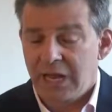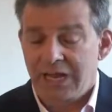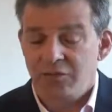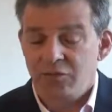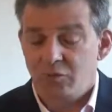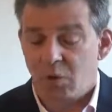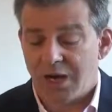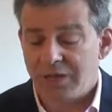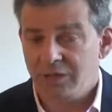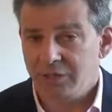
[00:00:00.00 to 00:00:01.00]
and use
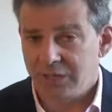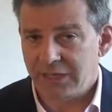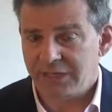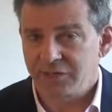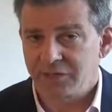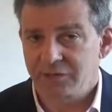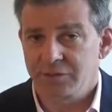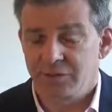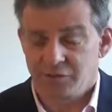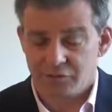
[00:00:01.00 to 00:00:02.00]
wired connections